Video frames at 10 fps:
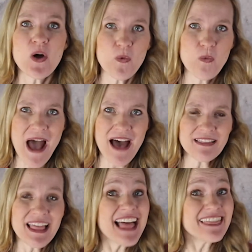
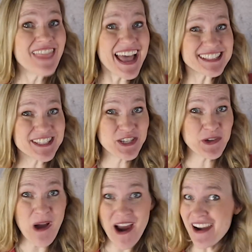Well, let's
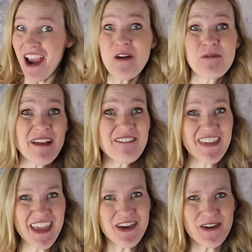do our
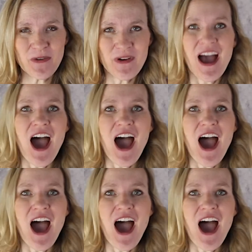review.